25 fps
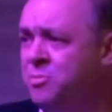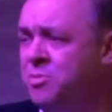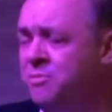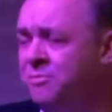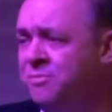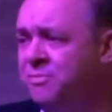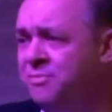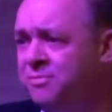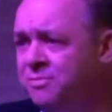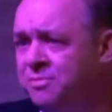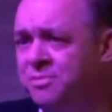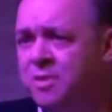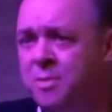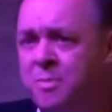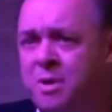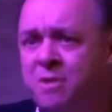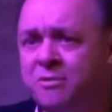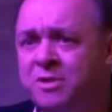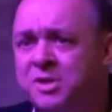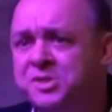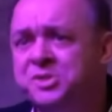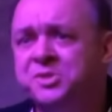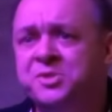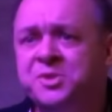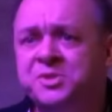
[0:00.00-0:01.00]
group of
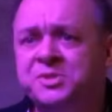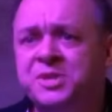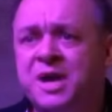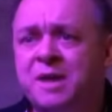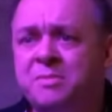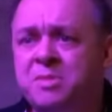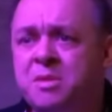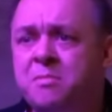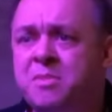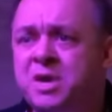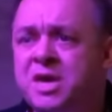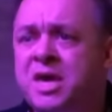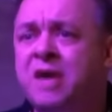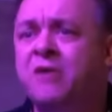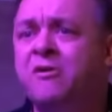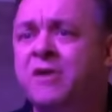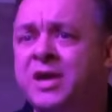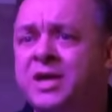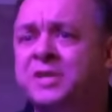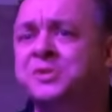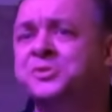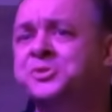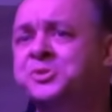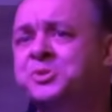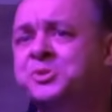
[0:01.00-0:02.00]
opponents at the time, the
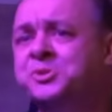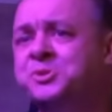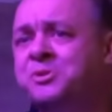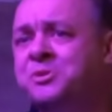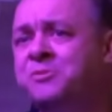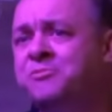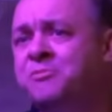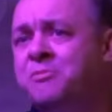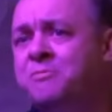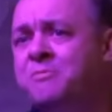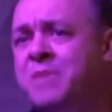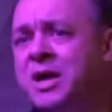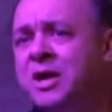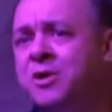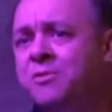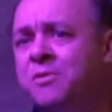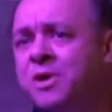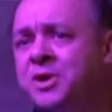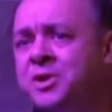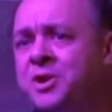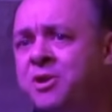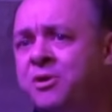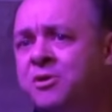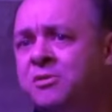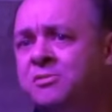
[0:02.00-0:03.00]
Megarians, from
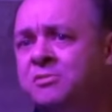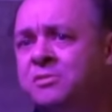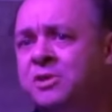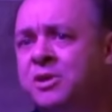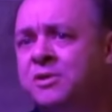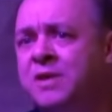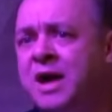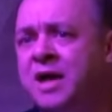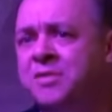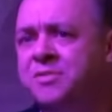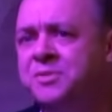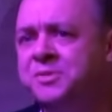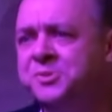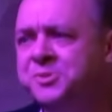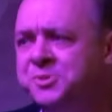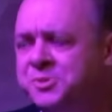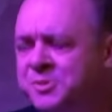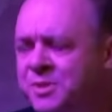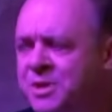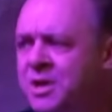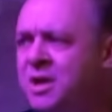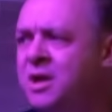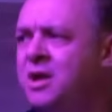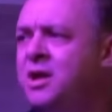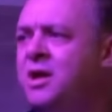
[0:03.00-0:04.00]
Megara near, near
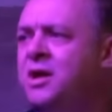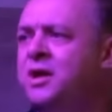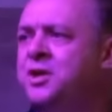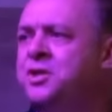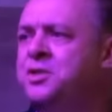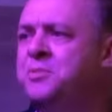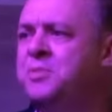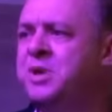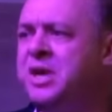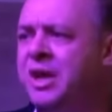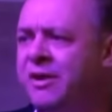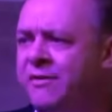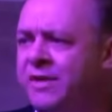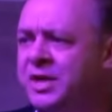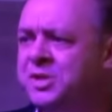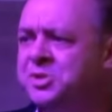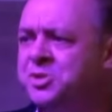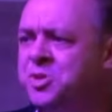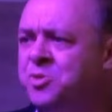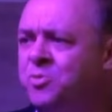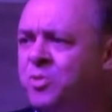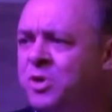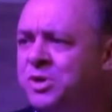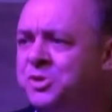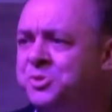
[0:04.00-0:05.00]
Athens.
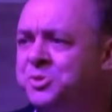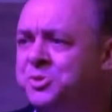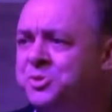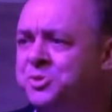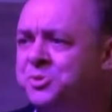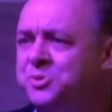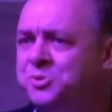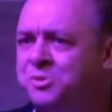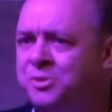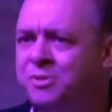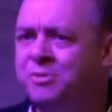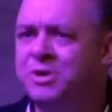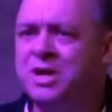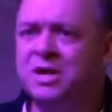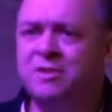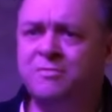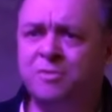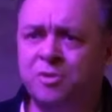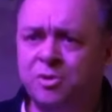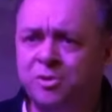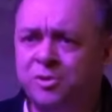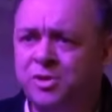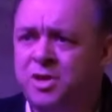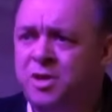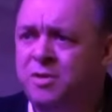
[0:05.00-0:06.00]
Megarians are the ones, they're kind
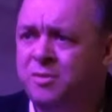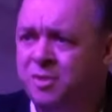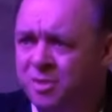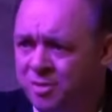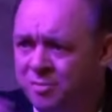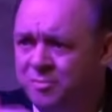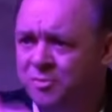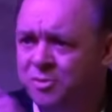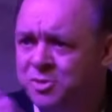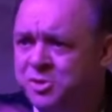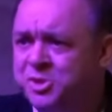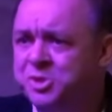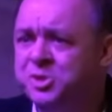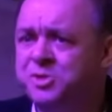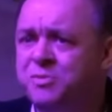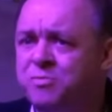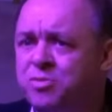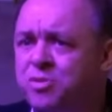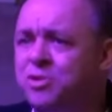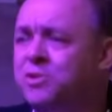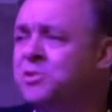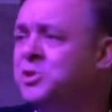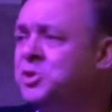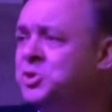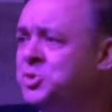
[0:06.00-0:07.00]
of early versions
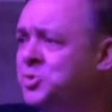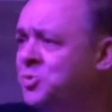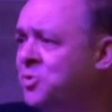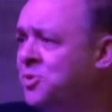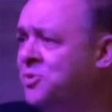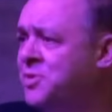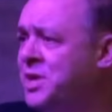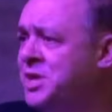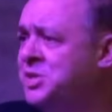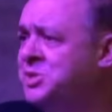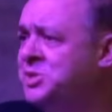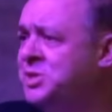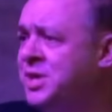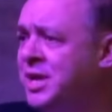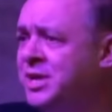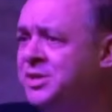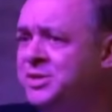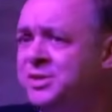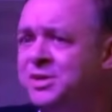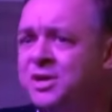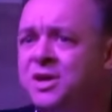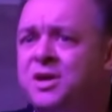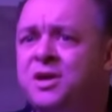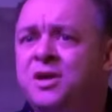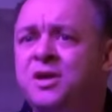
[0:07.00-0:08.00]
of Bruno Latour. They
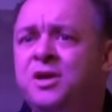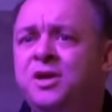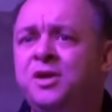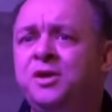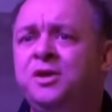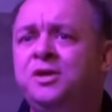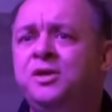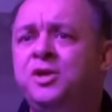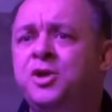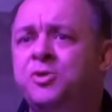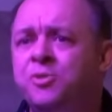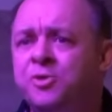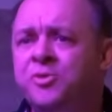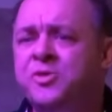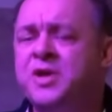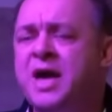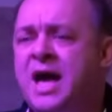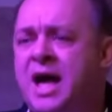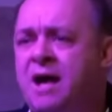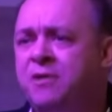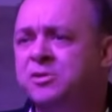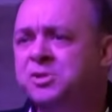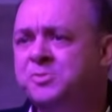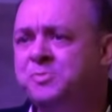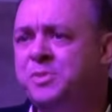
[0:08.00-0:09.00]
said, you're only
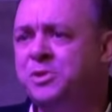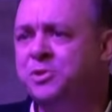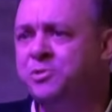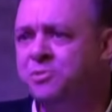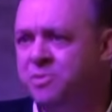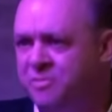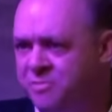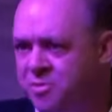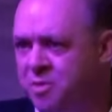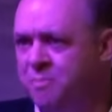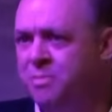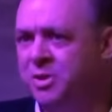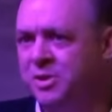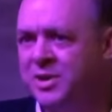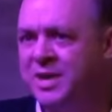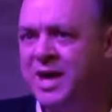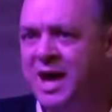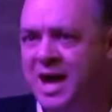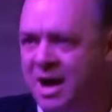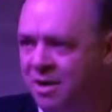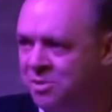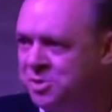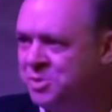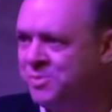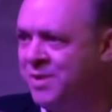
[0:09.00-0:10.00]
a house builder if you're
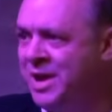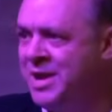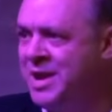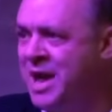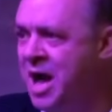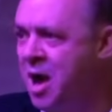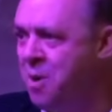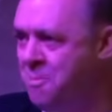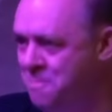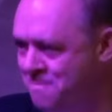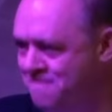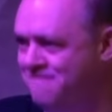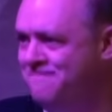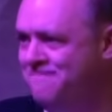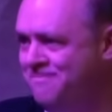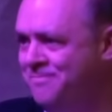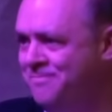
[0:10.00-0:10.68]
building a house right now.